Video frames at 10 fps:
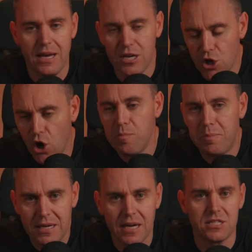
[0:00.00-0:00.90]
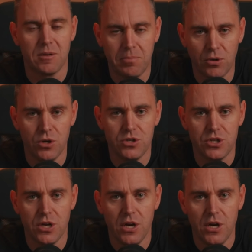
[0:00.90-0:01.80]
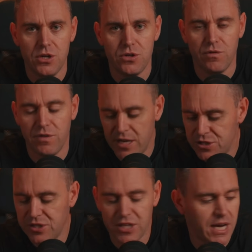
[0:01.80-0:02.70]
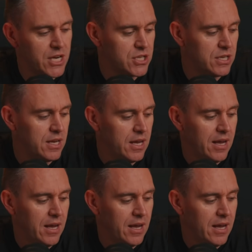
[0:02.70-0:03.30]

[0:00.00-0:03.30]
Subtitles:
no BS approach to financial education